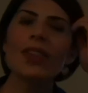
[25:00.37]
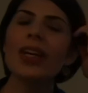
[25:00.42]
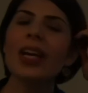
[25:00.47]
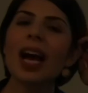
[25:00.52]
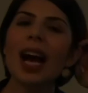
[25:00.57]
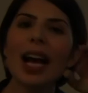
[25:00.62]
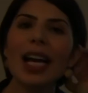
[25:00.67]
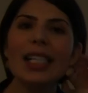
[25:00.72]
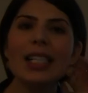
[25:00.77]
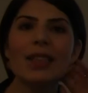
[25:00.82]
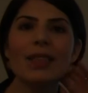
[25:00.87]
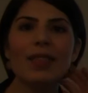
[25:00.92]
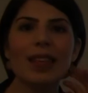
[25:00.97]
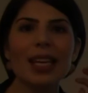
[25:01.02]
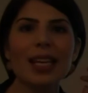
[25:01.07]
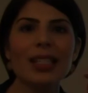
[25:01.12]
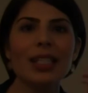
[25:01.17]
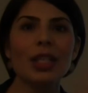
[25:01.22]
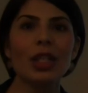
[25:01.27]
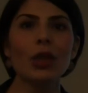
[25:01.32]
are the kinds of
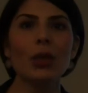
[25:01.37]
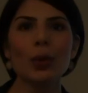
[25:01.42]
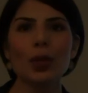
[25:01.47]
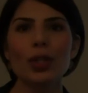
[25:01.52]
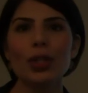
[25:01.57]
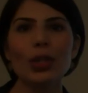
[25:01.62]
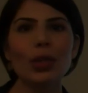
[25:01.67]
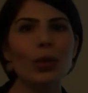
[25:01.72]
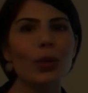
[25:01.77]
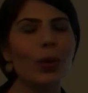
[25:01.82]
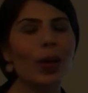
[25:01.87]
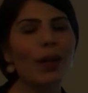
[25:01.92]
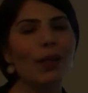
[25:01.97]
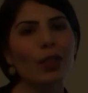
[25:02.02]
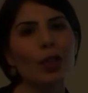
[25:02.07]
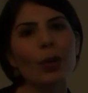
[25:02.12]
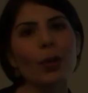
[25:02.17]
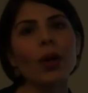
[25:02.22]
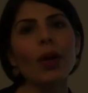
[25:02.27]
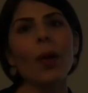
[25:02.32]
things that you would do if
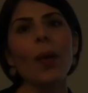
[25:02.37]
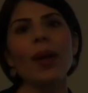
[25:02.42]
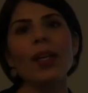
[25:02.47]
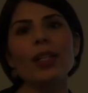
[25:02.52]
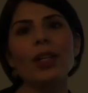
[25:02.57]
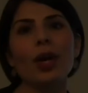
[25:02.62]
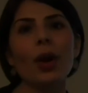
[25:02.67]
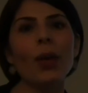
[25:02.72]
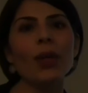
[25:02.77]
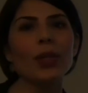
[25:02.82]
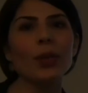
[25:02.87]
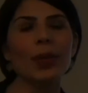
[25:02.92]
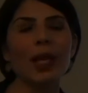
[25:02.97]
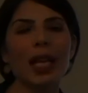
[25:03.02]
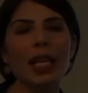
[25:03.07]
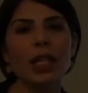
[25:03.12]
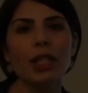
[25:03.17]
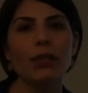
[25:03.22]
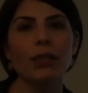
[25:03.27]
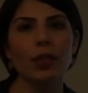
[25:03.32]
you were going to go into an
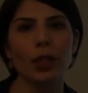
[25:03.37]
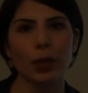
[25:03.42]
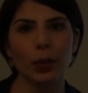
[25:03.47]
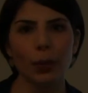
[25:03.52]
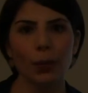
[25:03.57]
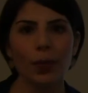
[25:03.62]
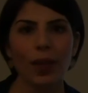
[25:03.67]
interview